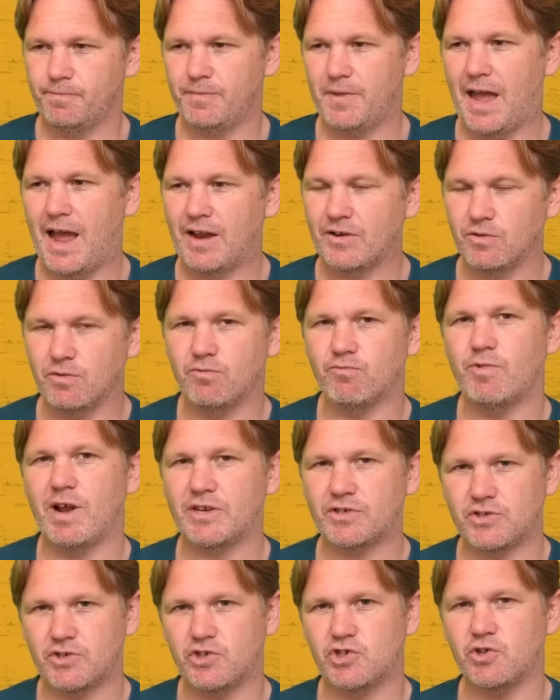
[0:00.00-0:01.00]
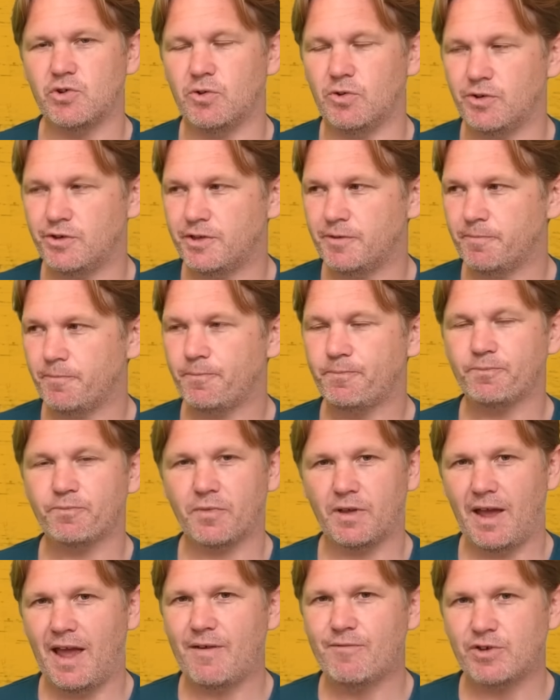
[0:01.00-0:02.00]
And rest assured,
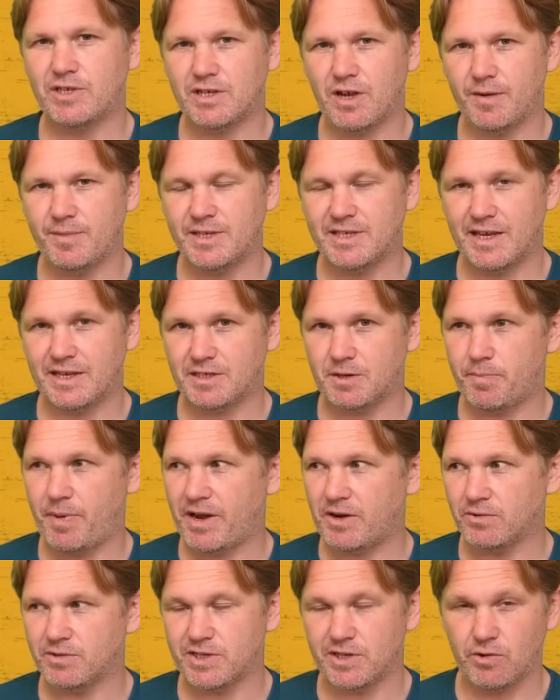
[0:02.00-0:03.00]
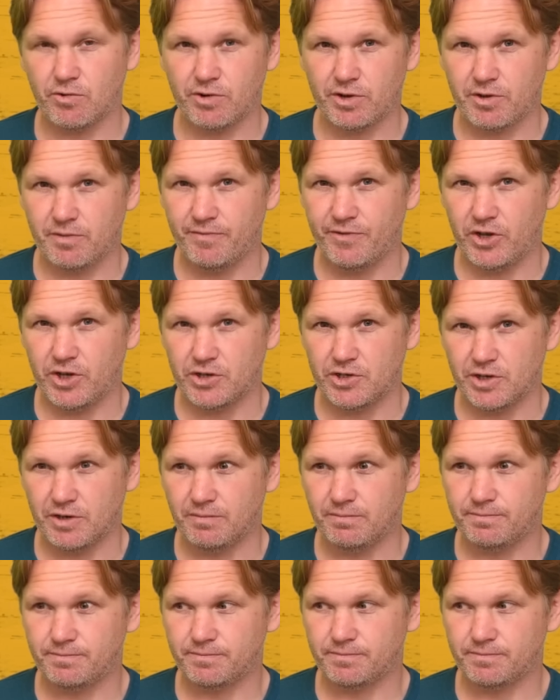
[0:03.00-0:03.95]
every time he takes a penalty or a conversion